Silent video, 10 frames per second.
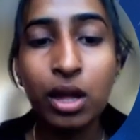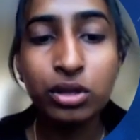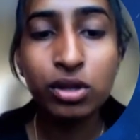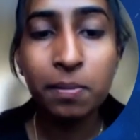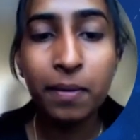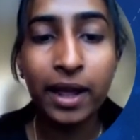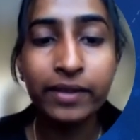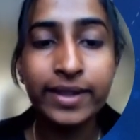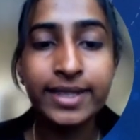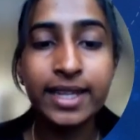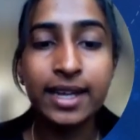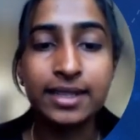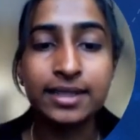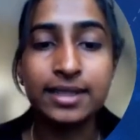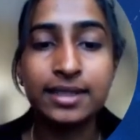So privacy
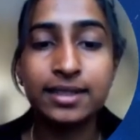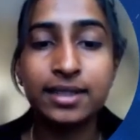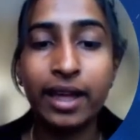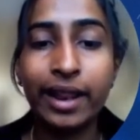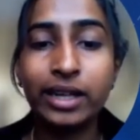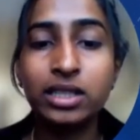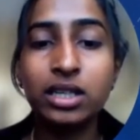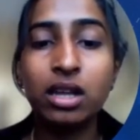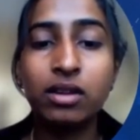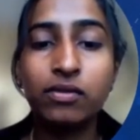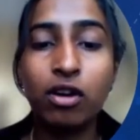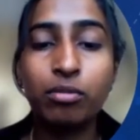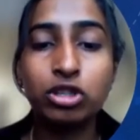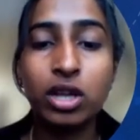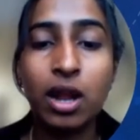concerns. Collecting an
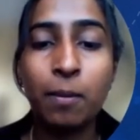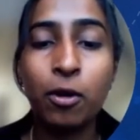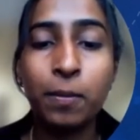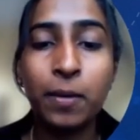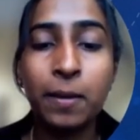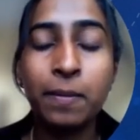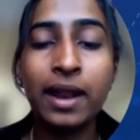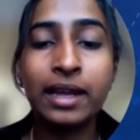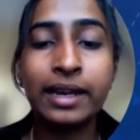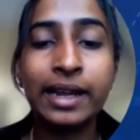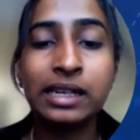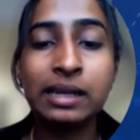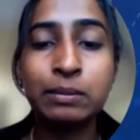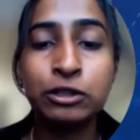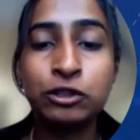information about people and
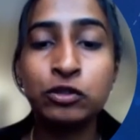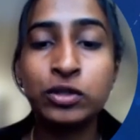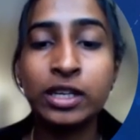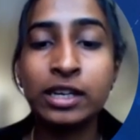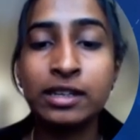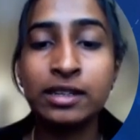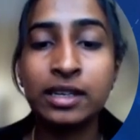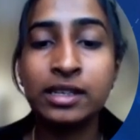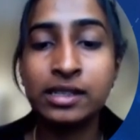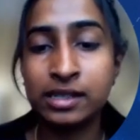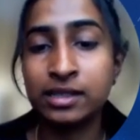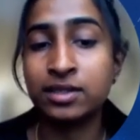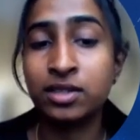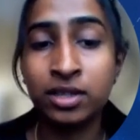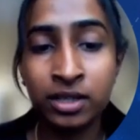later misusing it
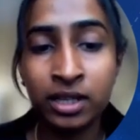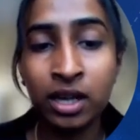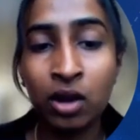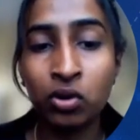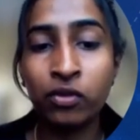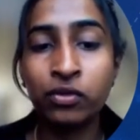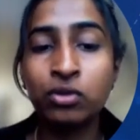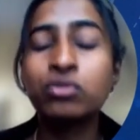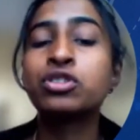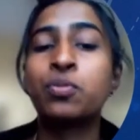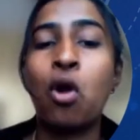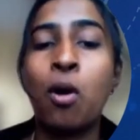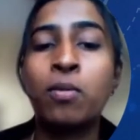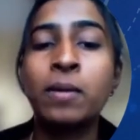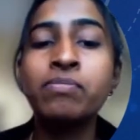is turning out of huge
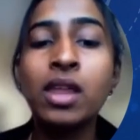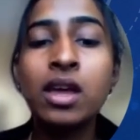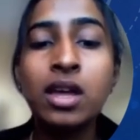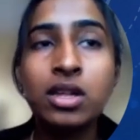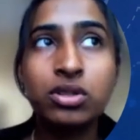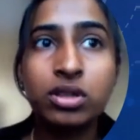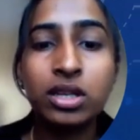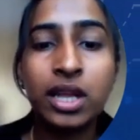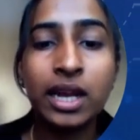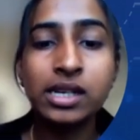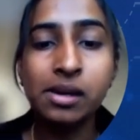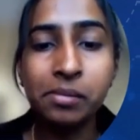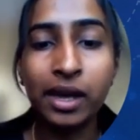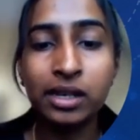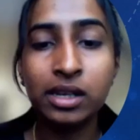problem. So the data
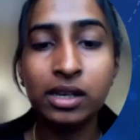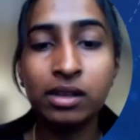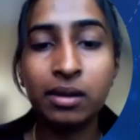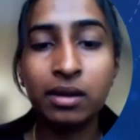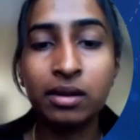mining